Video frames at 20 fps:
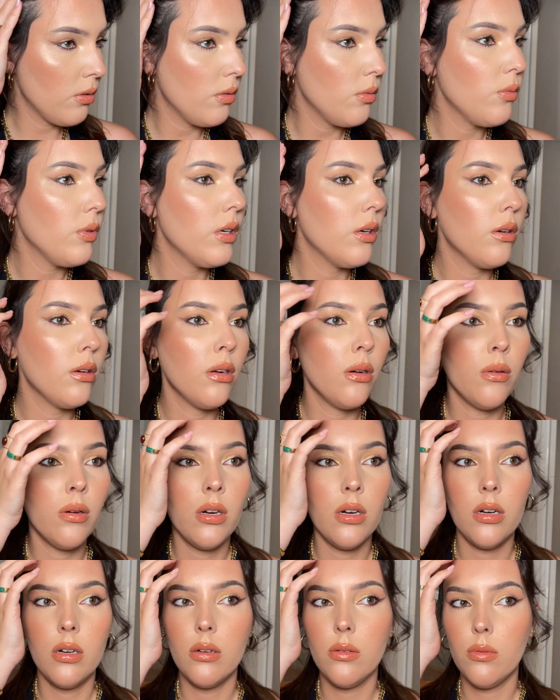We don't know
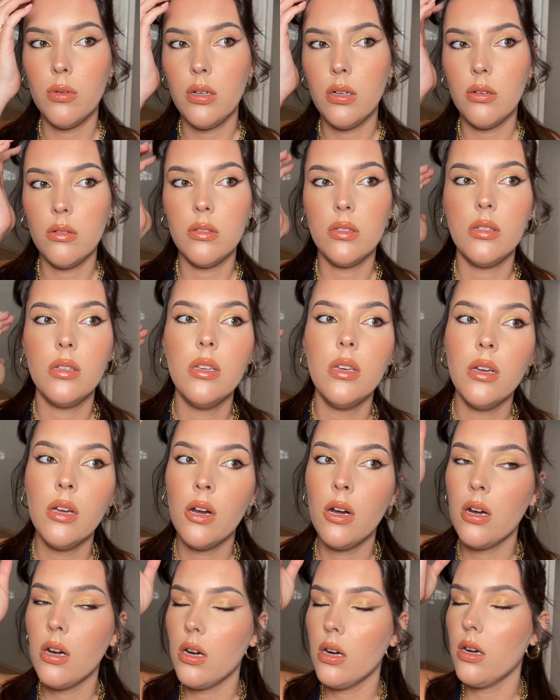her. We don't see
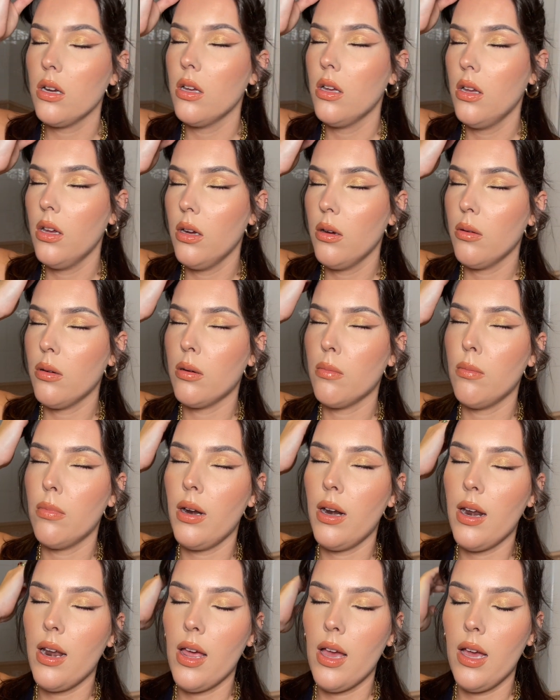her. We're
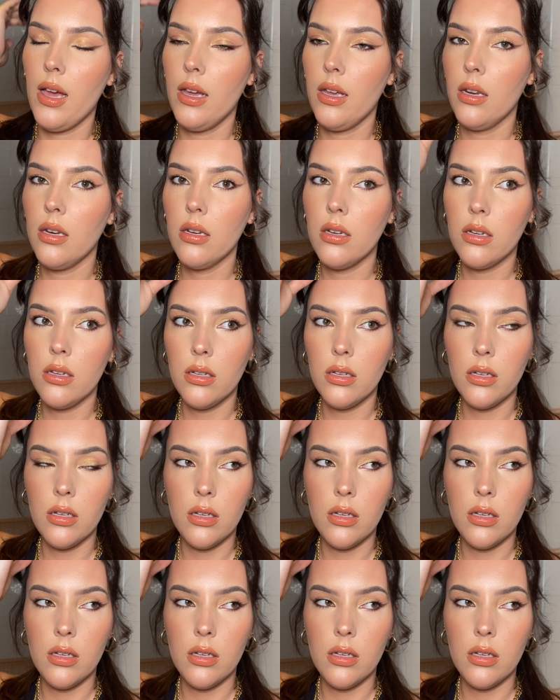blind.